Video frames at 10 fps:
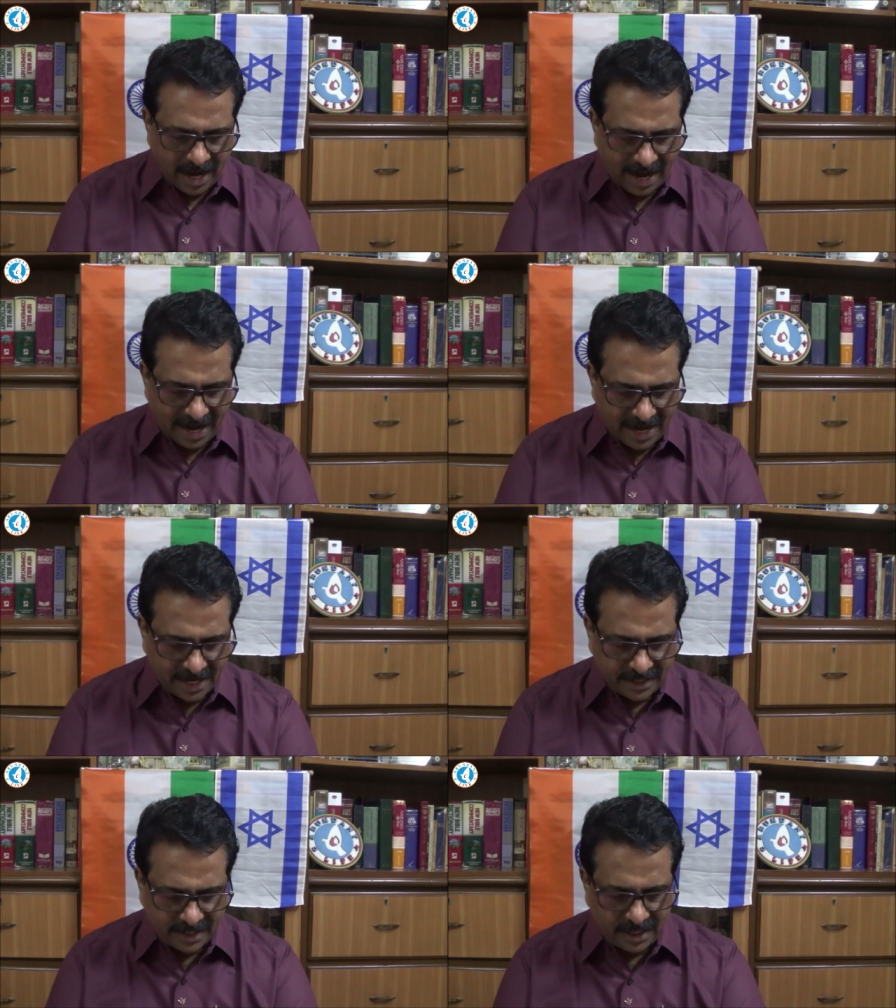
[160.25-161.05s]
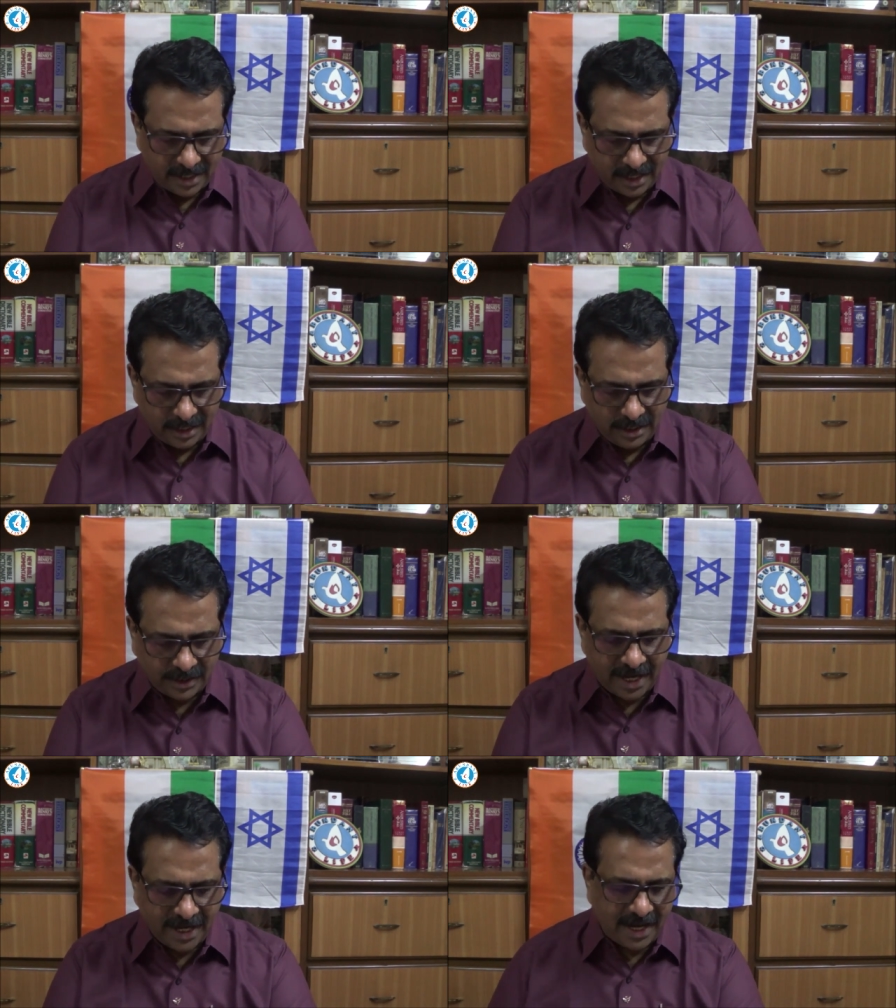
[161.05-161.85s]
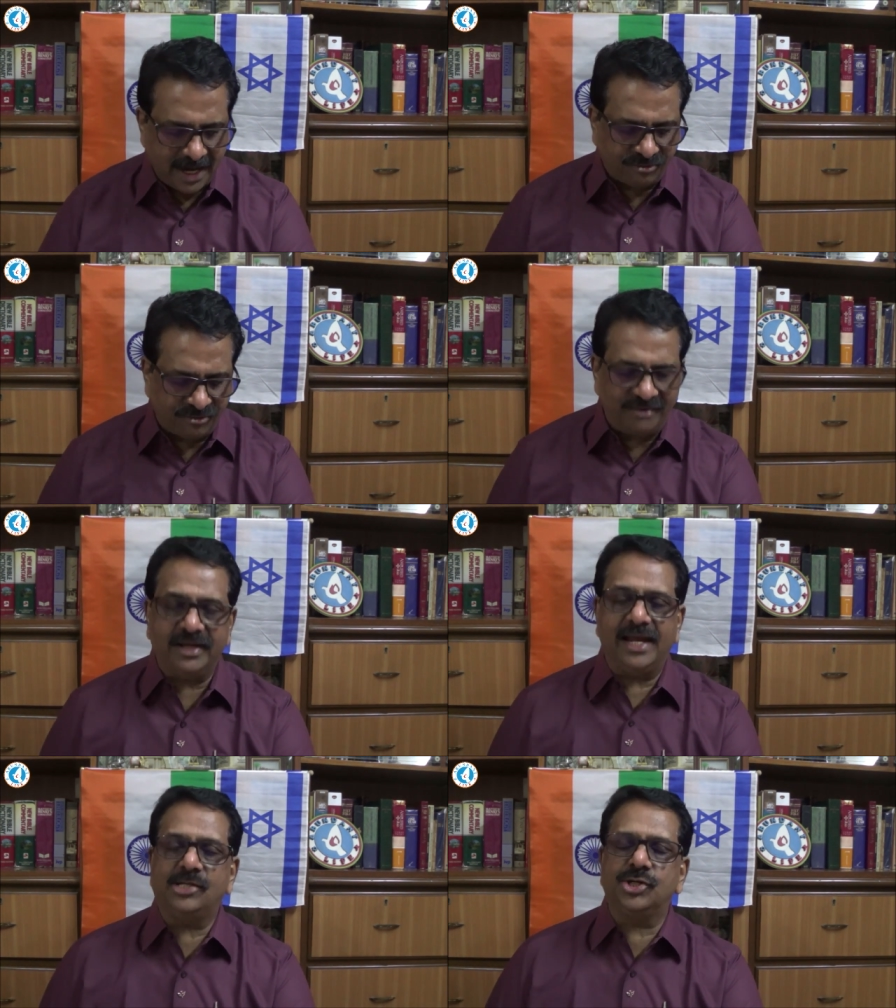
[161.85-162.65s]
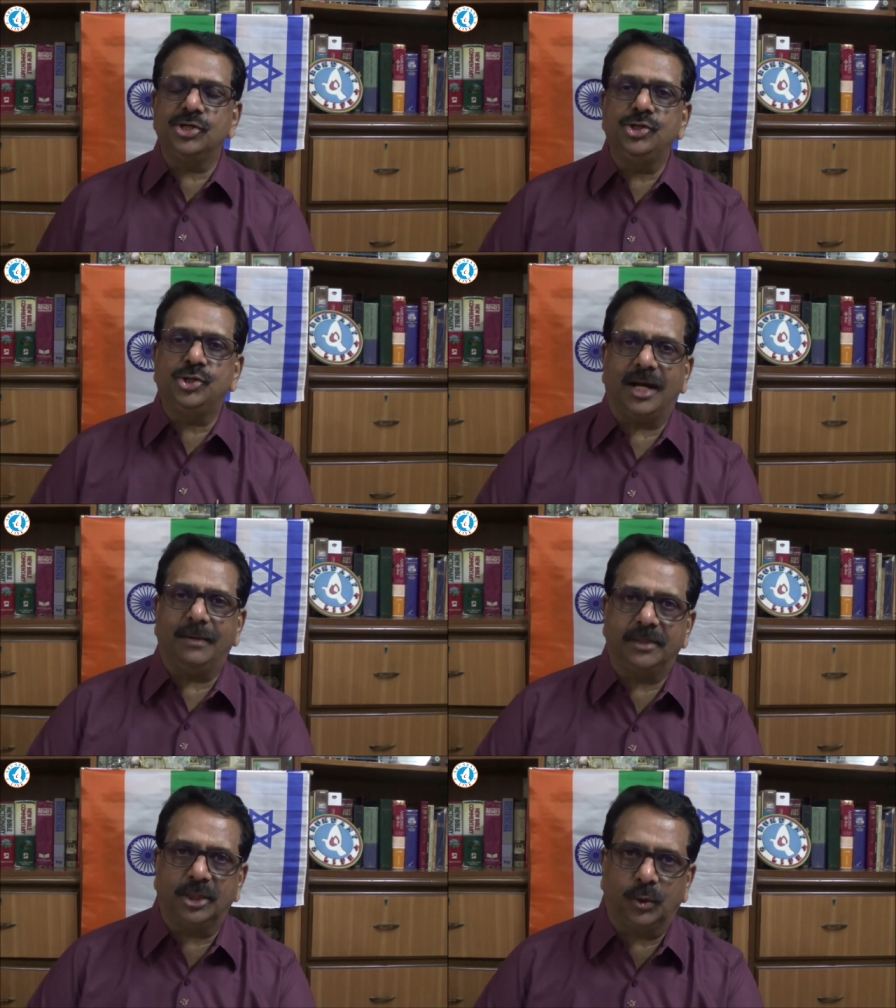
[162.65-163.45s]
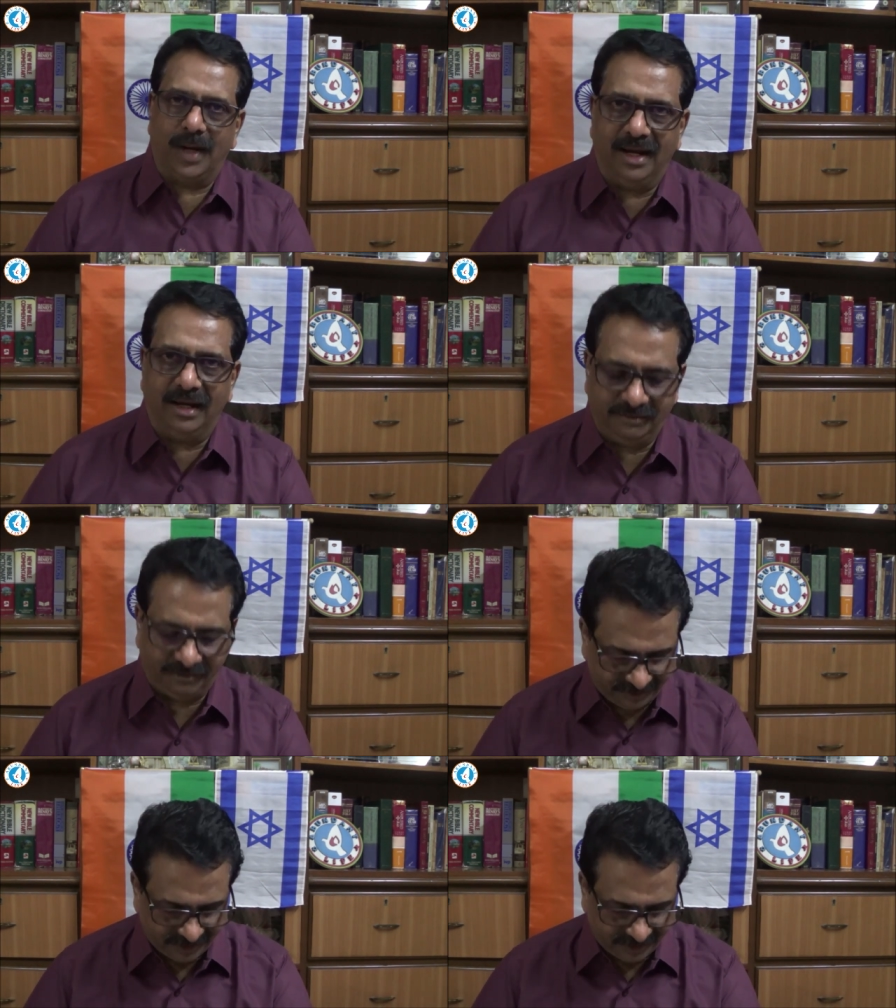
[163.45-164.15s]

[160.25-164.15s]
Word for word: and uh, looking at Revelation chapter 12